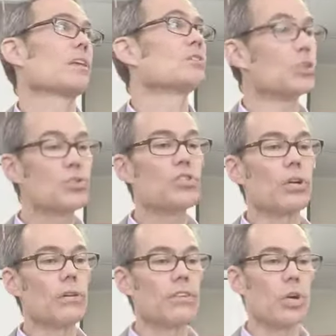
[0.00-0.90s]
Don't
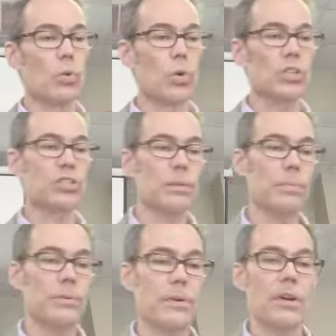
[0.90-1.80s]
serve or don't
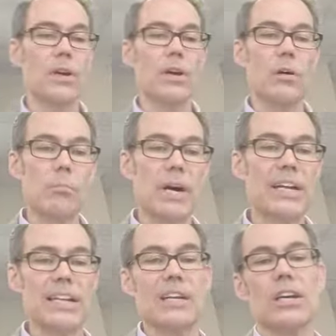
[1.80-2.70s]
worship
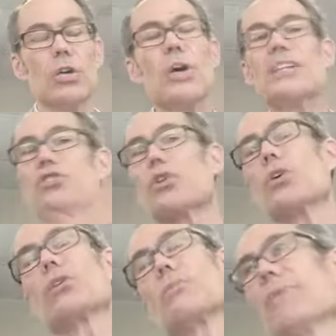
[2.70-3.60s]
money. Go ahead and turn to